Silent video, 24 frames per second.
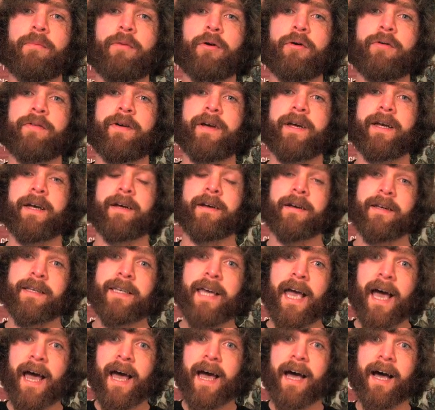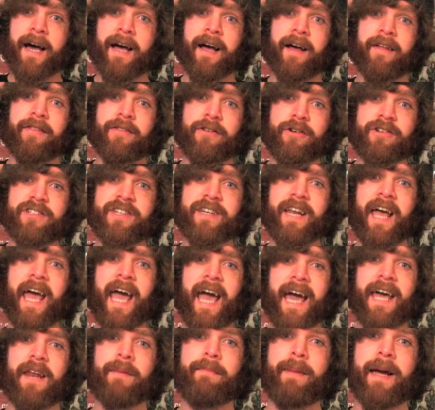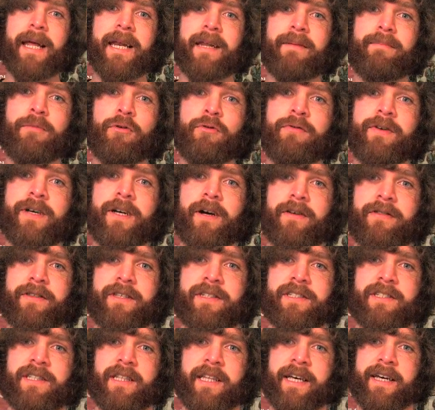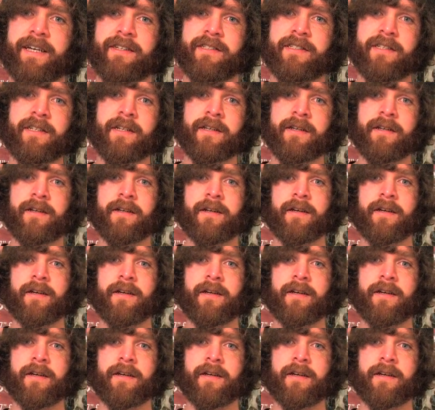Movie. Yeah, there's an animated movie on this list.